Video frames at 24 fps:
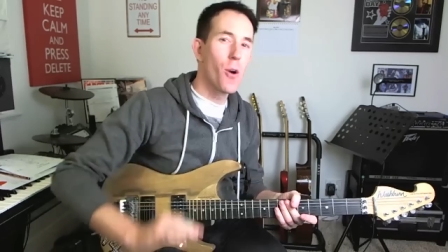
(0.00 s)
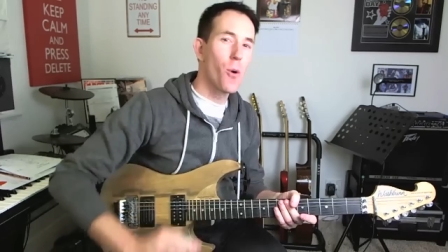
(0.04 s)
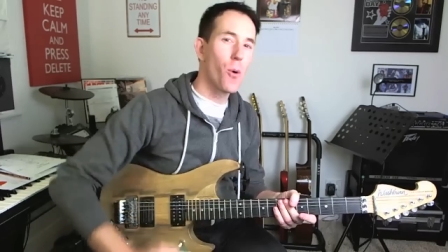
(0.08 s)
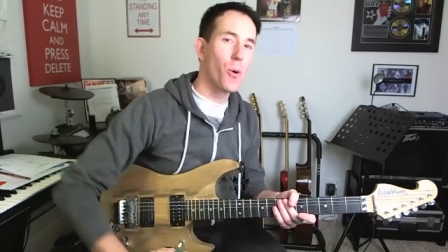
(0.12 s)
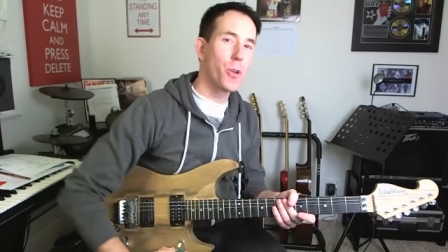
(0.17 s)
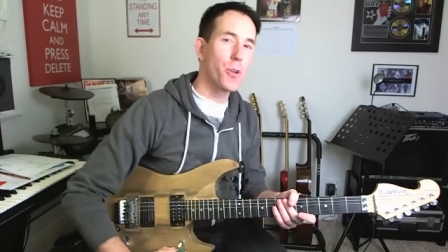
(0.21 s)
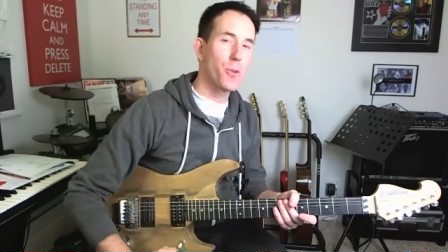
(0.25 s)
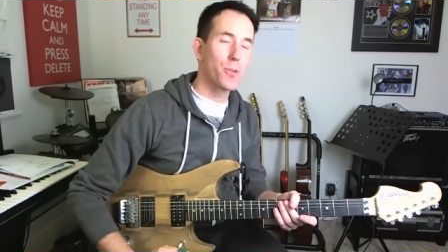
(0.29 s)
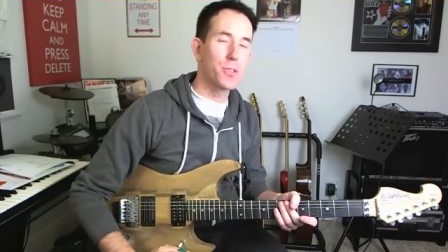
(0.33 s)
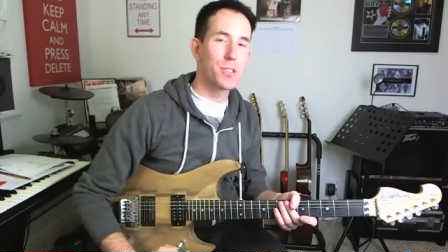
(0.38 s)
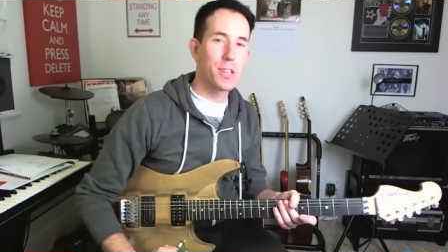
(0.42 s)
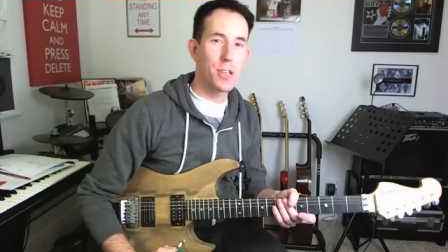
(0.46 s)

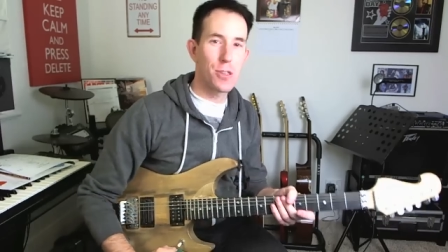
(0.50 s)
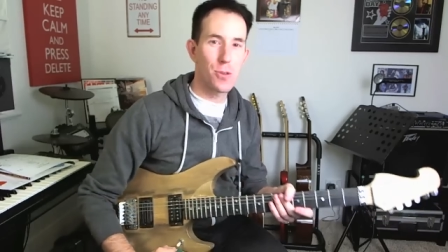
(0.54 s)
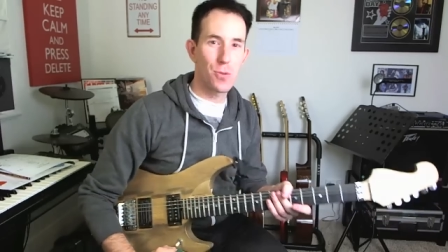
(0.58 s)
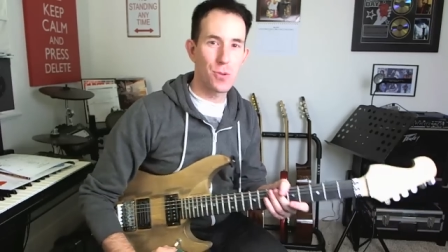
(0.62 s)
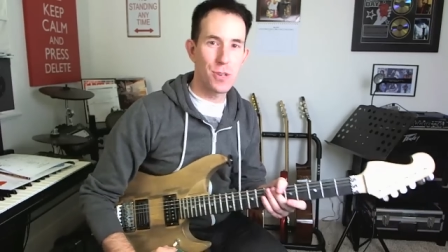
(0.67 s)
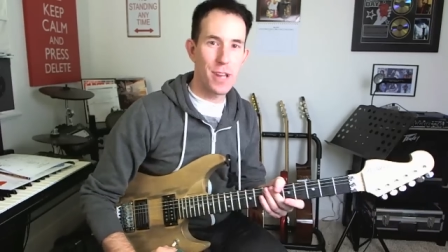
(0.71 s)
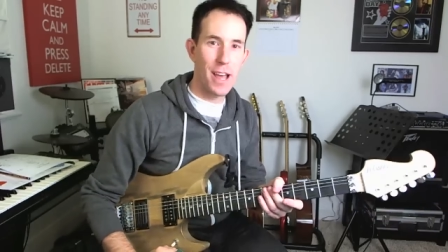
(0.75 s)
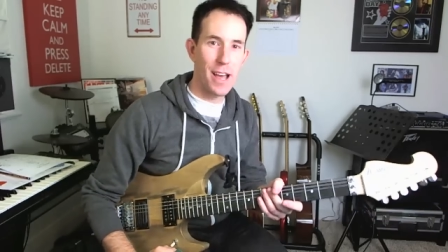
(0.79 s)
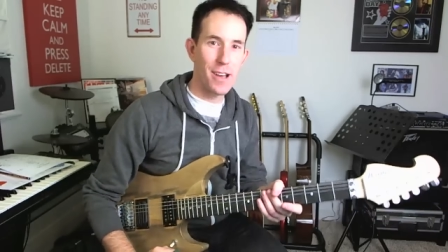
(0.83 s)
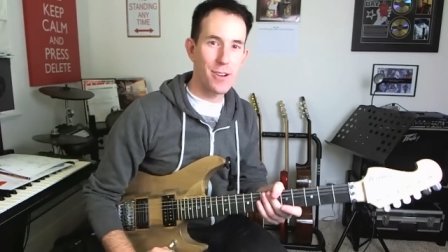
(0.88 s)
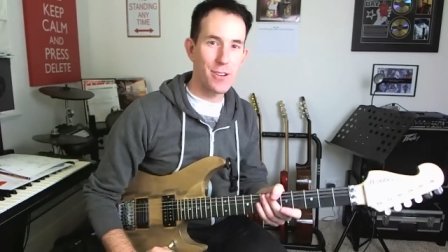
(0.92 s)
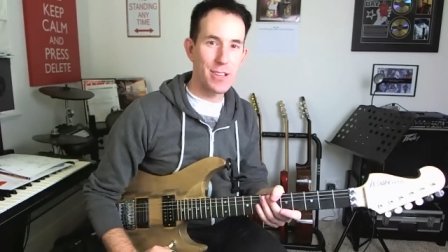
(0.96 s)
all your
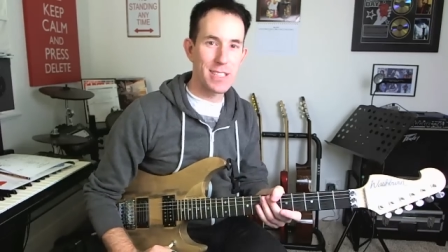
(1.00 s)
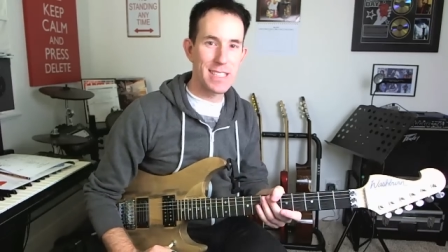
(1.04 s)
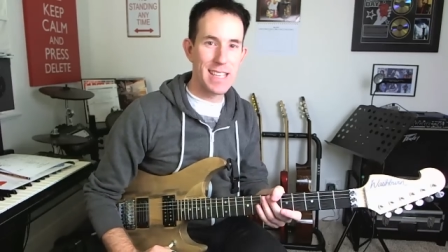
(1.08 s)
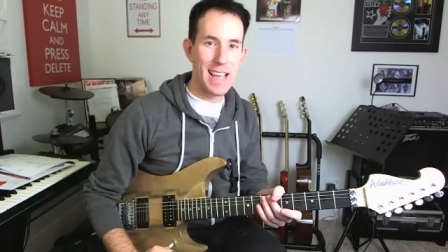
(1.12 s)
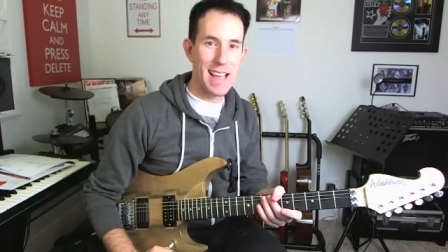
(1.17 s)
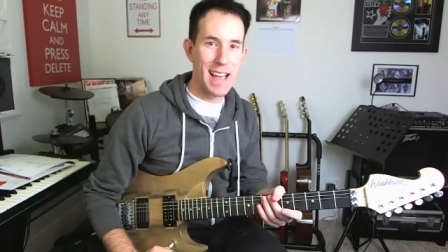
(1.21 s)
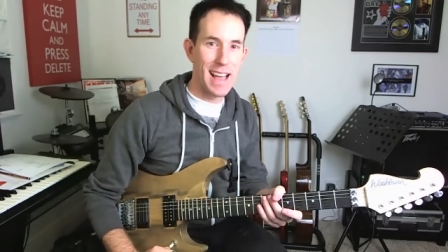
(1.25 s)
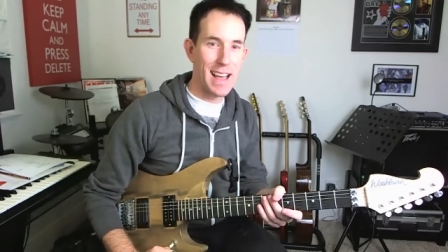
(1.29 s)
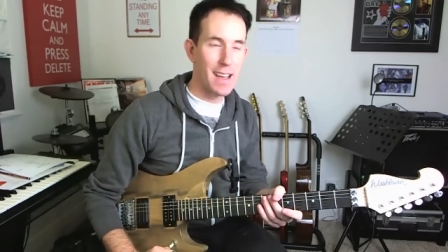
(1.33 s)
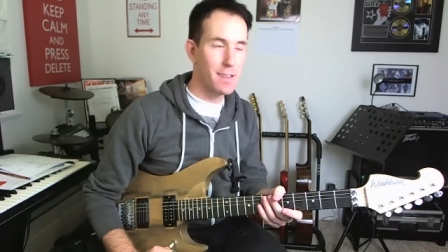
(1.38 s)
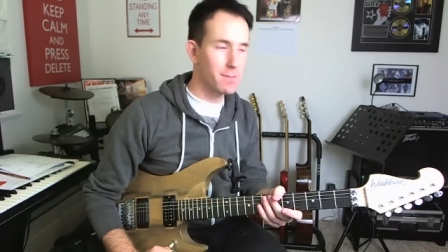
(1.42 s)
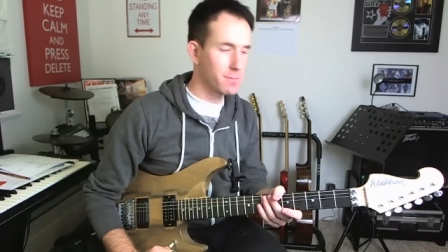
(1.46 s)
essential nail
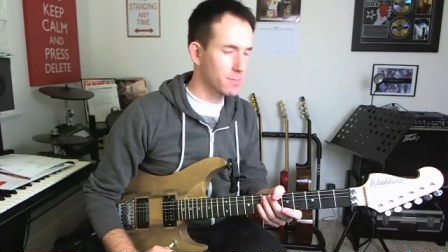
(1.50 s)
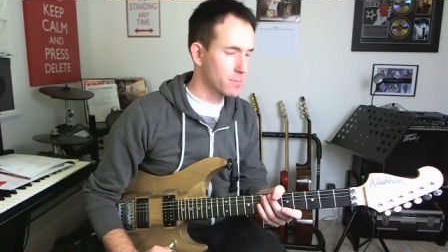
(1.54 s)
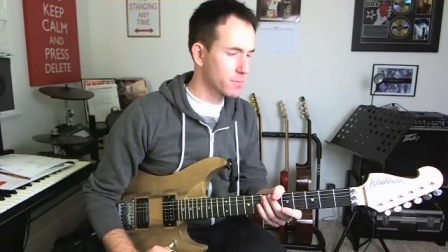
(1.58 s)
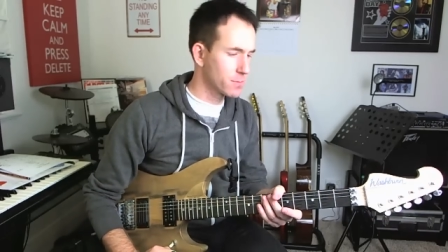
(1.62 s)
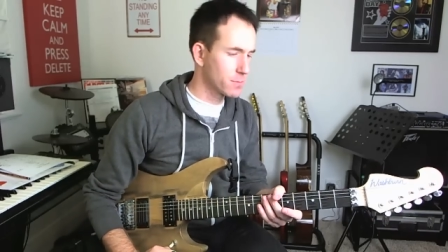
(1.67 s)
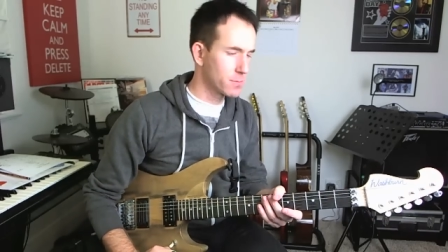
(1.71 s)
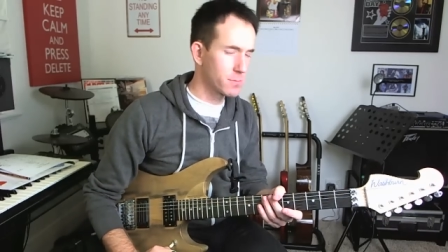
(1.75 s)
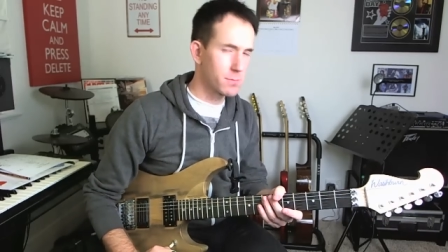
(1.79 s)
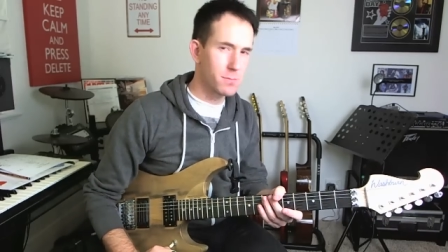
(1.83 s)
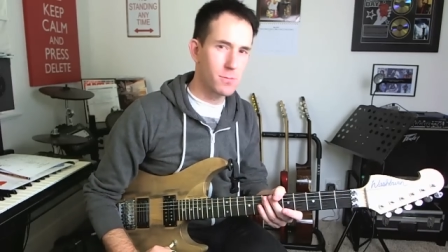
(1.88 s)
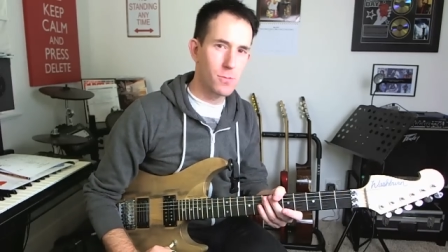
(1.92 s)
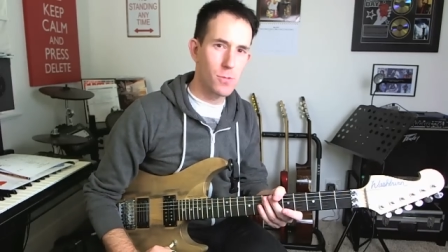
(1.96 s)
Guitar,
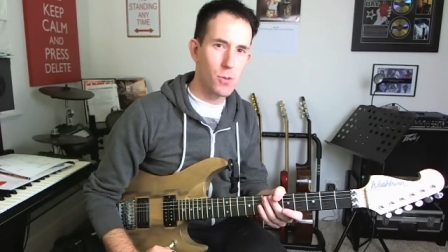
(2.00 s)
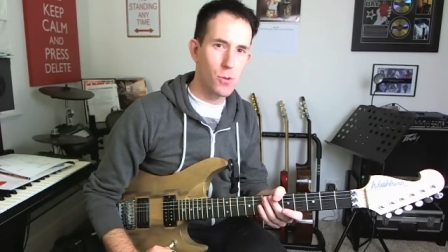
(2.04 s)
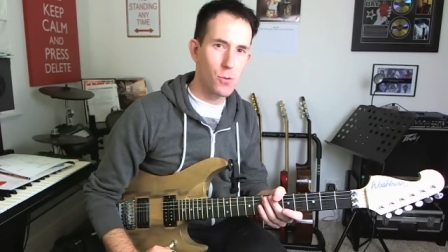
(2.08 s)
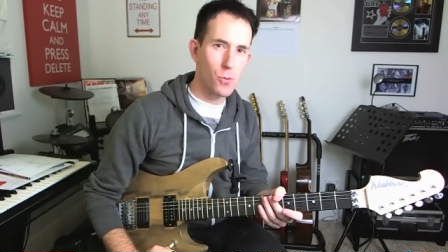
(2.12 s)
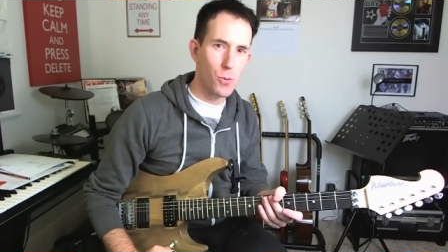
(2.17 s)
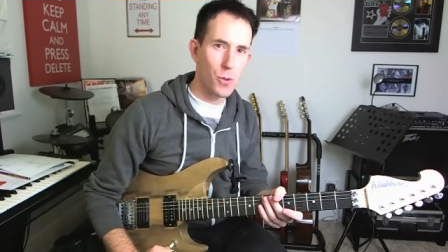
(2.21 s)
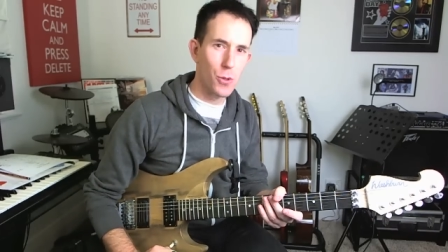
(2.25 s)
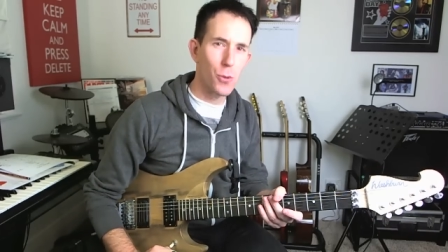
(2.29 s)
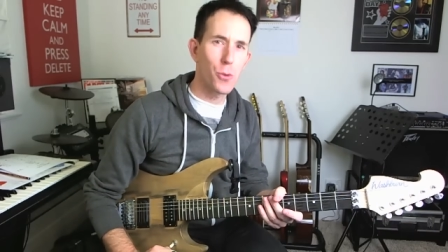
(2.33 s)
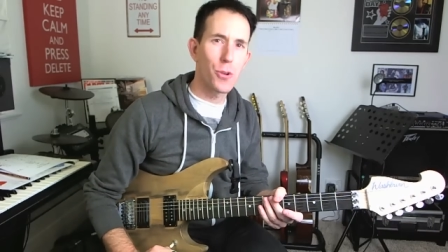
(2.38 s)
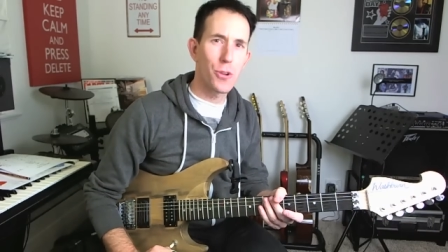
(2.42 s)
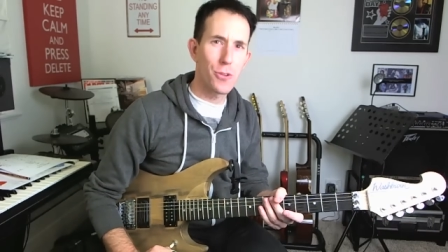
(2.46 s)

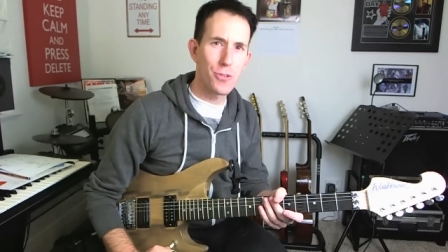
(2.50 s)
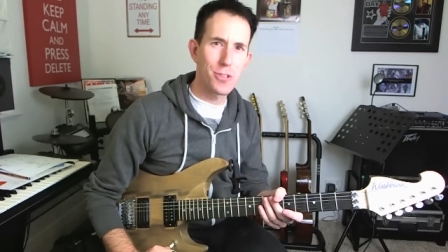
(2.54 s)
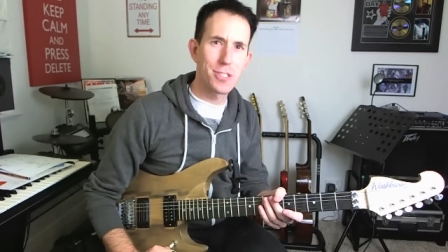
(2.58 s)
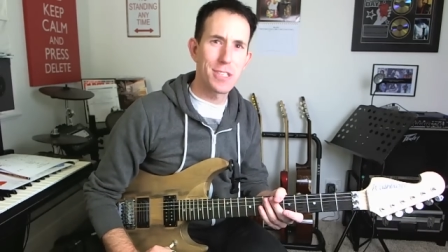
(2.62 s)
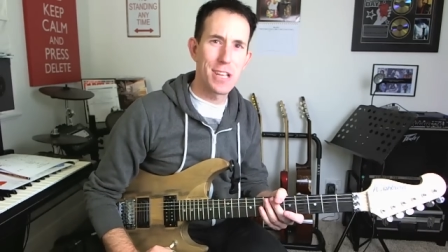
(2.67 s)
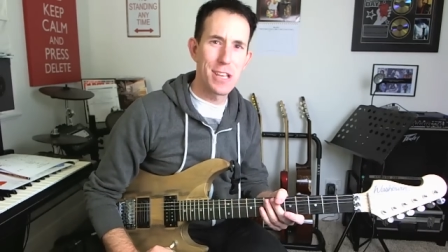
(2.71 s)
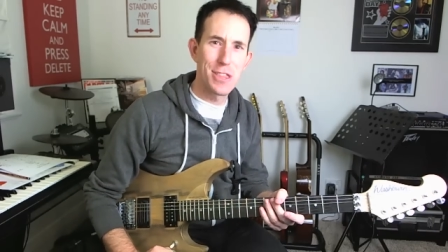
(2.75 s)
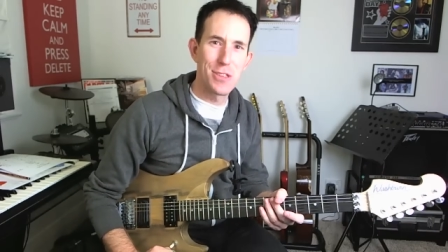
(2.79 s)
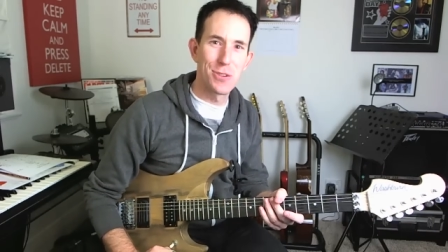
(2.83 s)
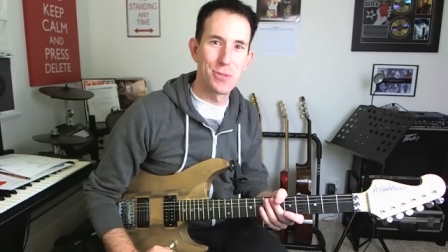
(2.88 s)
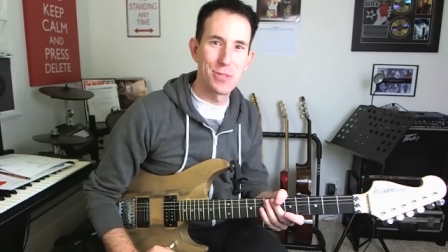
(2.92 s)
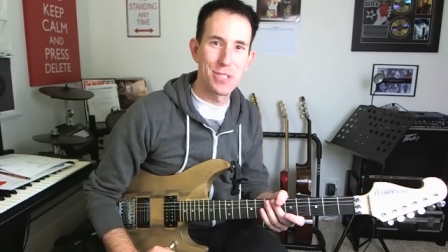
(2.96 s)
with all your
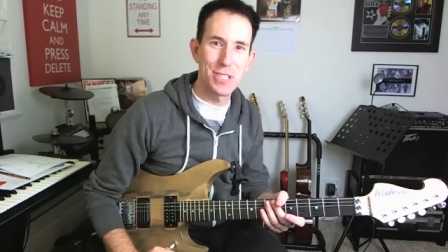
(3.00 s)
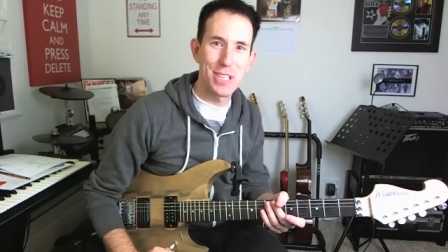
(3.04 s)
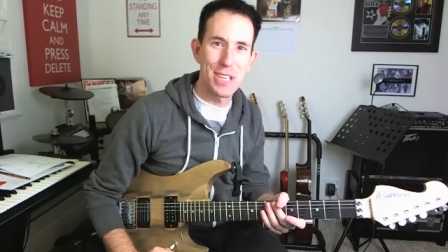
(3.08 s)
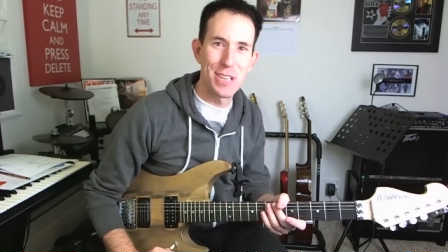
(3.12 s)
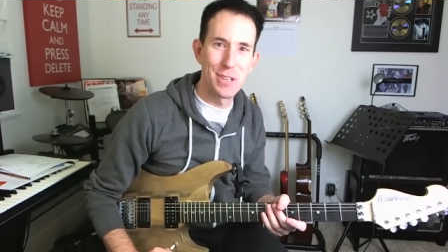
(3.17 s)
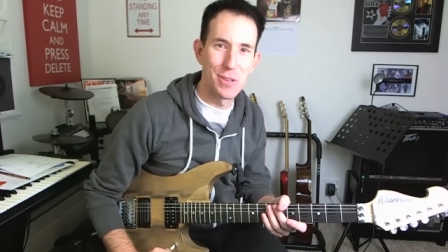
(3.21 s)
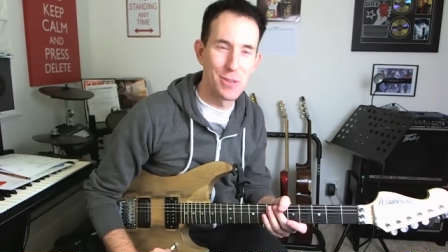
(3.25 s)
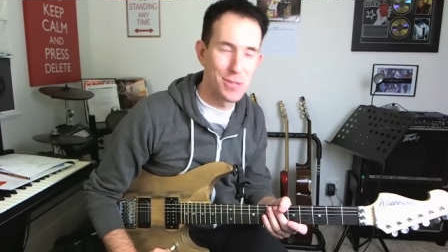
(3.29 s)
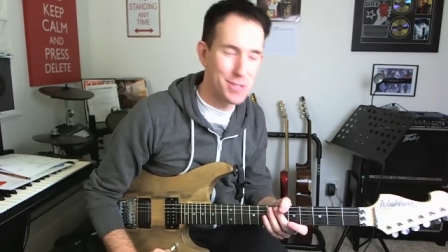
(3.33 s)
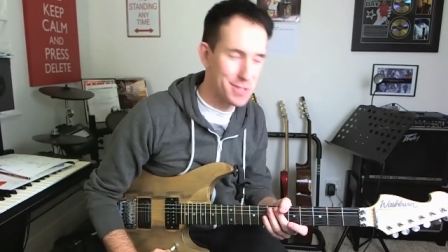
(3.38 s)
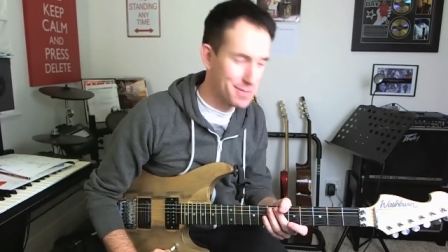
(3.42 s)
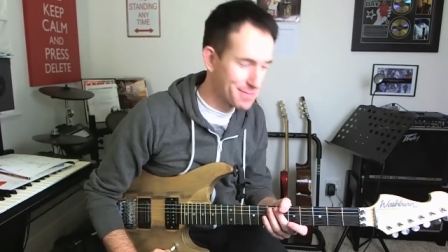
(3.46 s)
essential
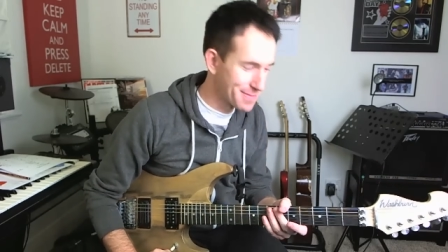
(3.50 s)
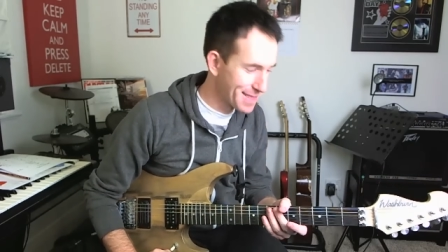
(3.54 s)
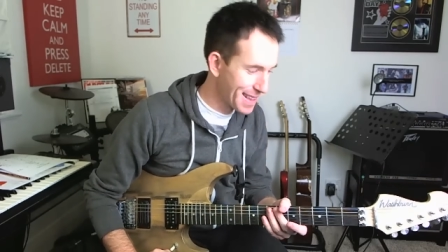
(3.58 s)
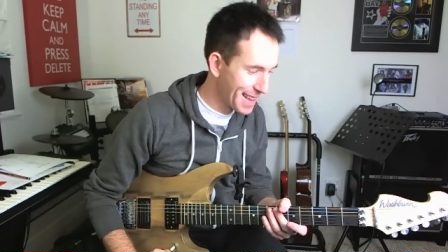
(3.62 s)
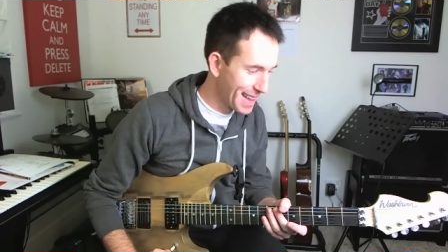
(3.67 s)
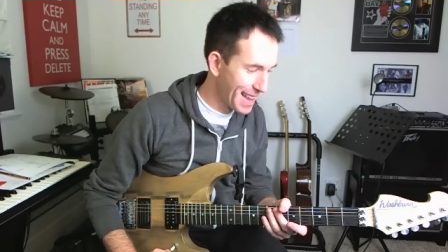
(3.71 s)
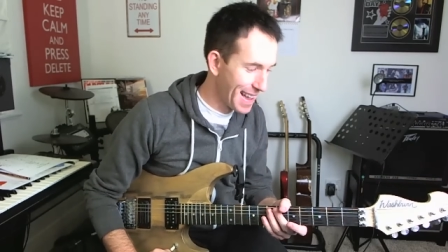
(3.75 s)
skills.